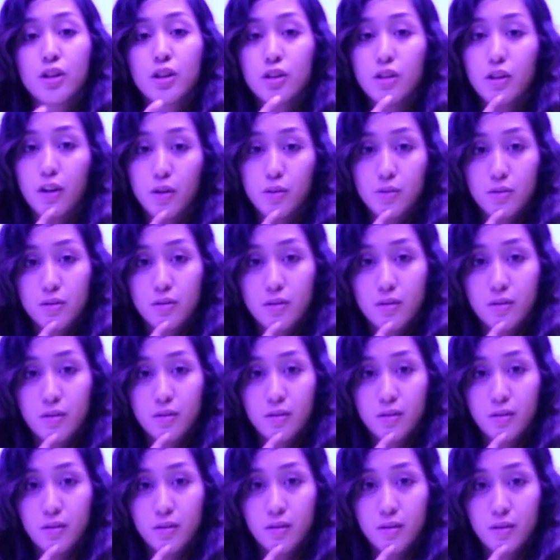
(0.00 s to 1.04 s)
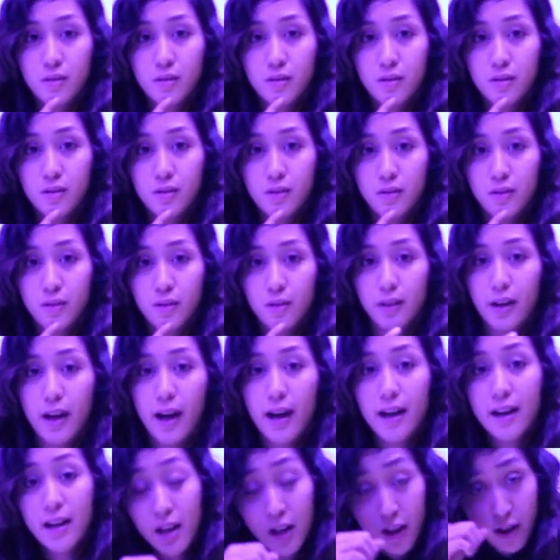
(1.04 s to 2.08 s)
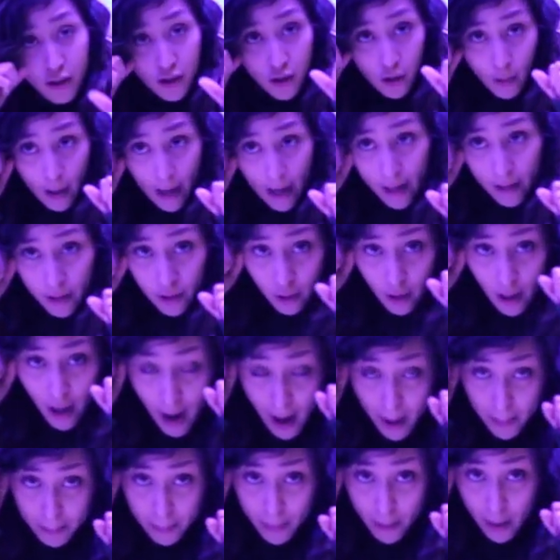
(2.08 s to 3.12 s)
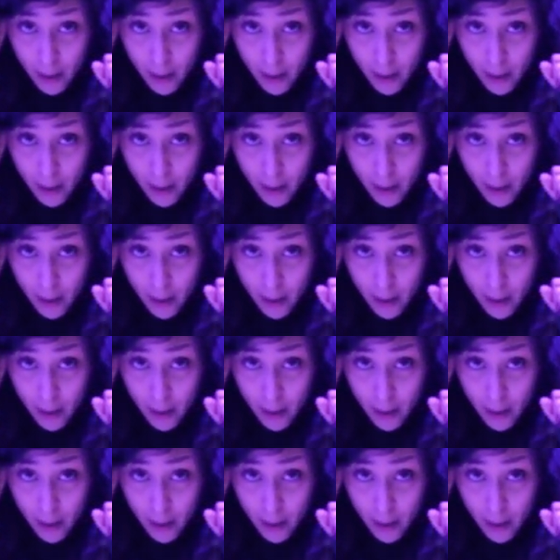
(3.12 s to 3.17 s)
to your nose, okay? So hands are